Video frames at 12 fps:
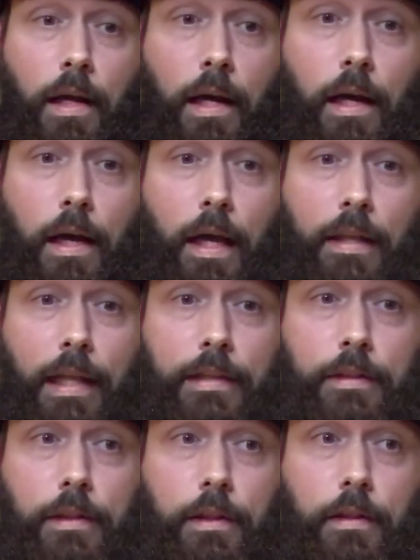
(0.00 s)
I'd like
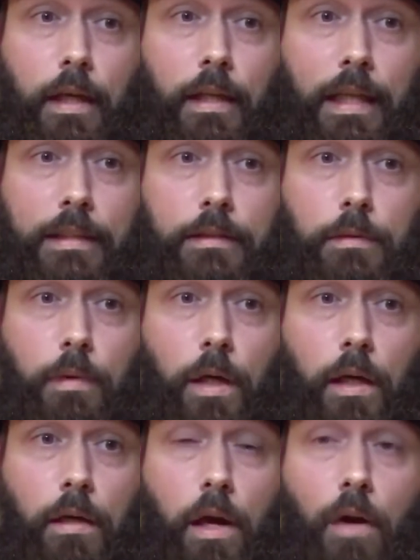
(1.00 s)
to
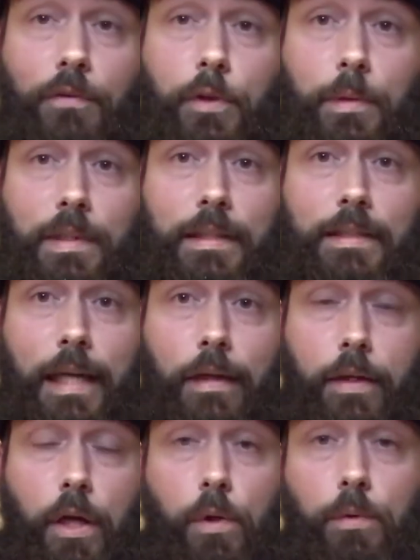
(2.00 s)
offer you a
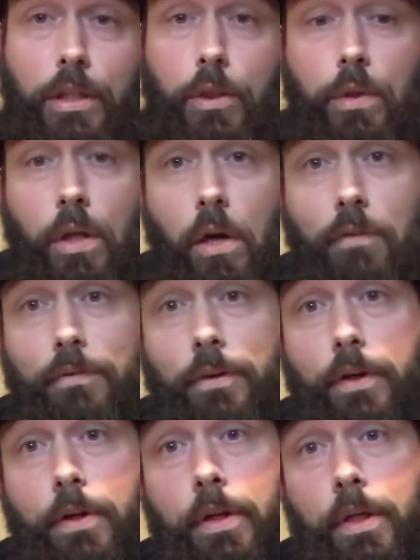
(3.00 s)
discount code that you can
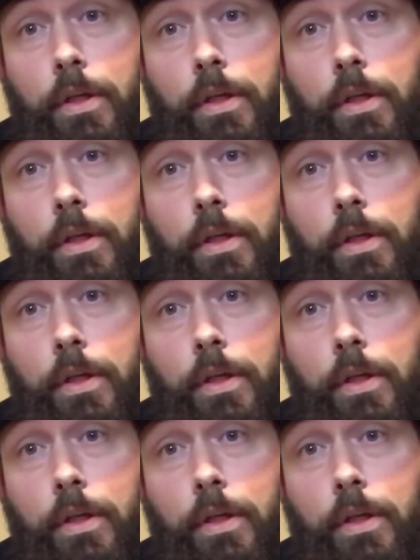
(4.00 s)
offer